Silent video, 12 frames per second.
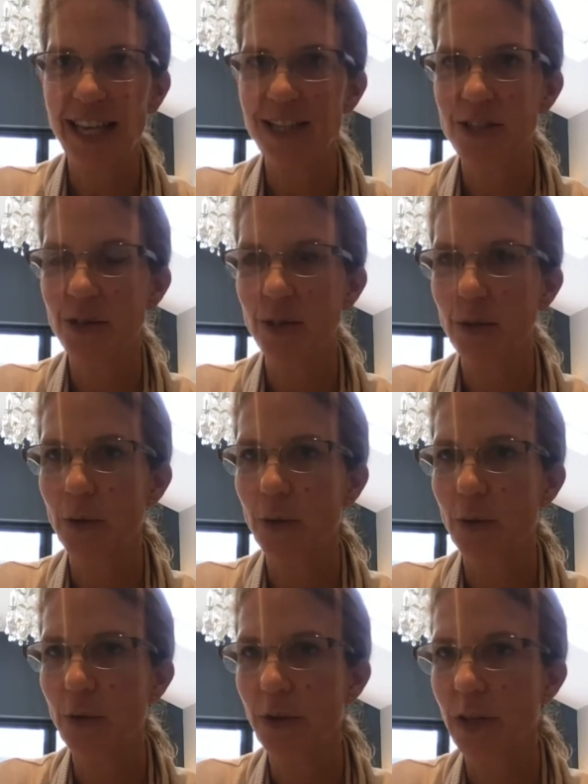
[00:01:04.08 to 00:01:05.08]
to
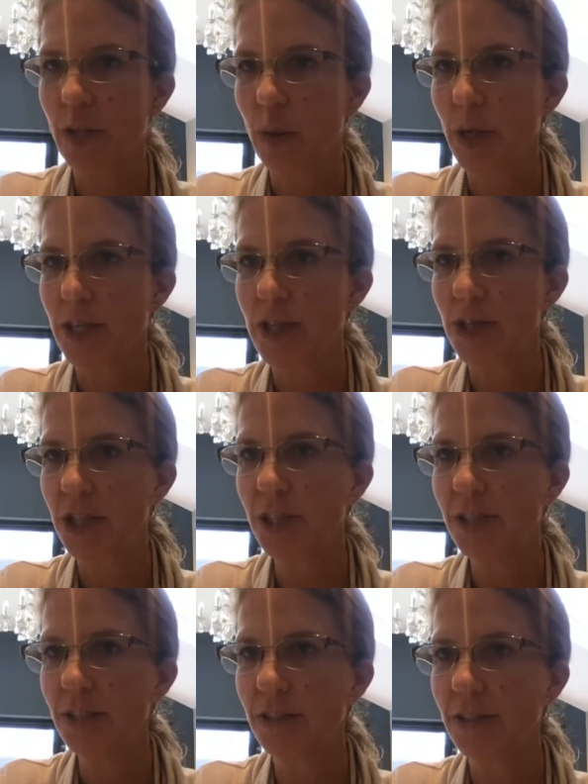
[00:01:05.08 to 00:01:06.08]
all the
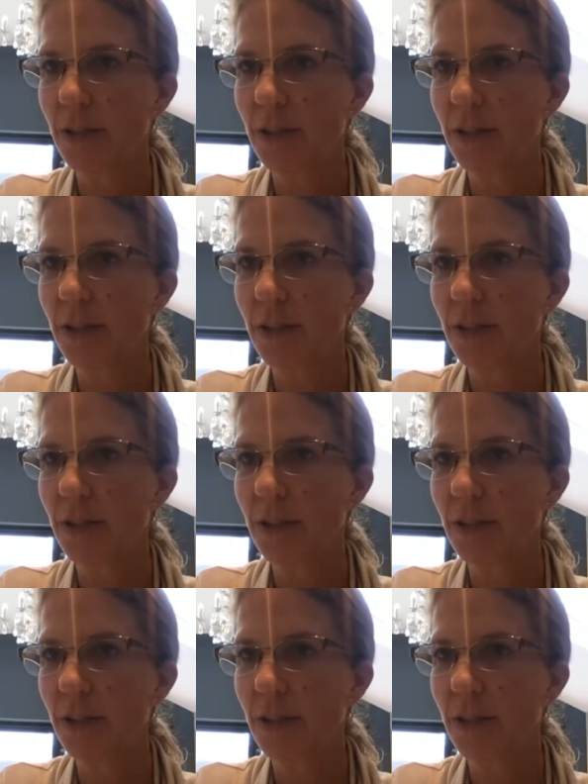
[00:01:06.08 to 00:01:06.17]
questions.